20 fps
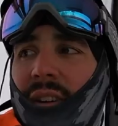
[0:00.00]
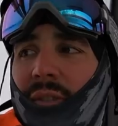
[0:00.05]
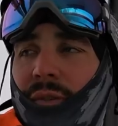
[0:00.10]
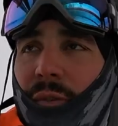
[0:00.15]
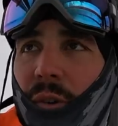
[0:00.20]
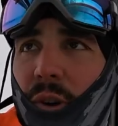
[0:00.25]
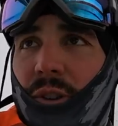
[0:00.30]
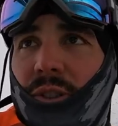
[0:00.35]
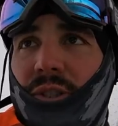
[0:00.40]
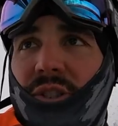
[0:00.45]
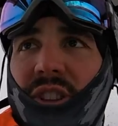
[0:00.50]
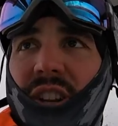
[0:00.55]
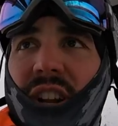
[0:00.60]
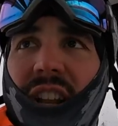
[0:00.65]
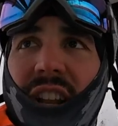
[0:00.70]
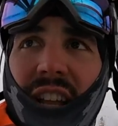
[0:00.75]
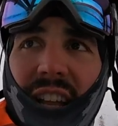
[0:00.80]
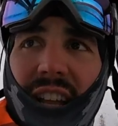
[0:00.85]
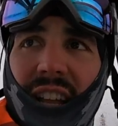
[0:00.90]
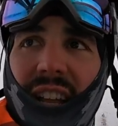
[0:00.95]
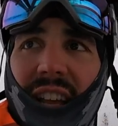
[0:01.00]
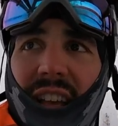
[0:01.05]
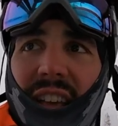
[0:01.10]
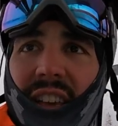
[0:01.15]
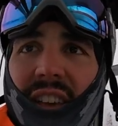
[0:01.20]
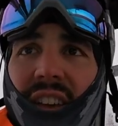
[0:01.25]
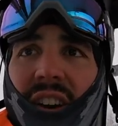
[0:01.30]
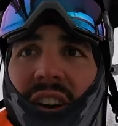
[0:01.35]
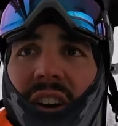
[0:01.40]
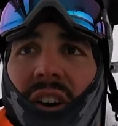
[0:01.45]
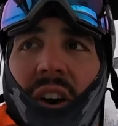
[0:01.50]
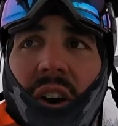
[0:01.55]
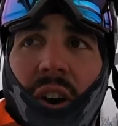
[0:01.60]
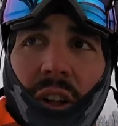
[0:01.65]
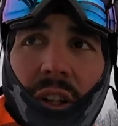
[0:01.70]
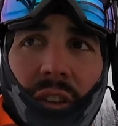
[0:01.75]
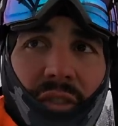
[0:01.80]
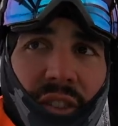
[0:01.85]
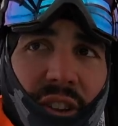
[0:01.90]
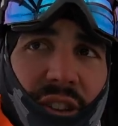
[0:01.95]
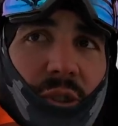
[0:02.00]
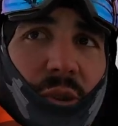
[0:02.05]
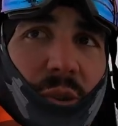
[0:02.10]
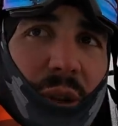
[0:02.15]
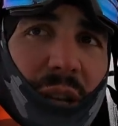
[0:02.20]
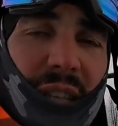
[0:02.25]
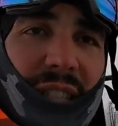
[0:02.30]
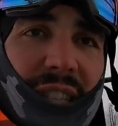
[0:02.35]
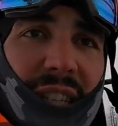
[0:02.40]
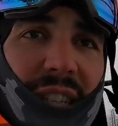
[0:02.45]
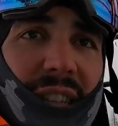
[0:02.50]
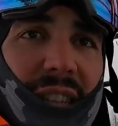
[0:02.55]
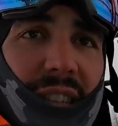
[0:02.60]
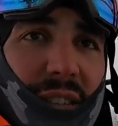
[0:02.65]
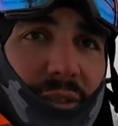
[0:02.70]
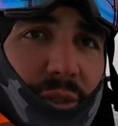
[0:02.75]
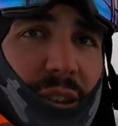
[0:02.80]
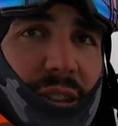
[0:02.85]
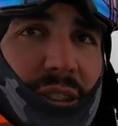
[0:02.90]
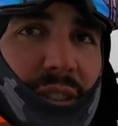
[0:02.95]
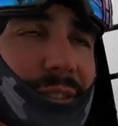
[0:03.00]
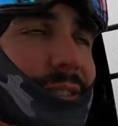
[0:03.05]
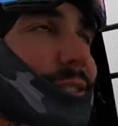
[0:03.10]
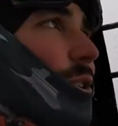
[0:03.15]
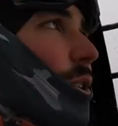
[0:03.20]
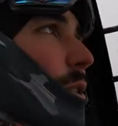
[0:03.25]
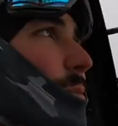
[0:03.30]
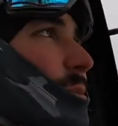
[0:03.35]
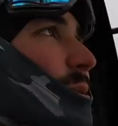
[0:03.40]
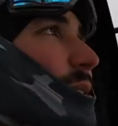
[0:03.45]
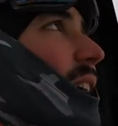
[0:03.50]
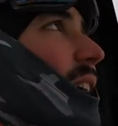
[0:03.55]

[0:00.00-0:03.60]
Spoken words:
unfortunately, all of this recent storm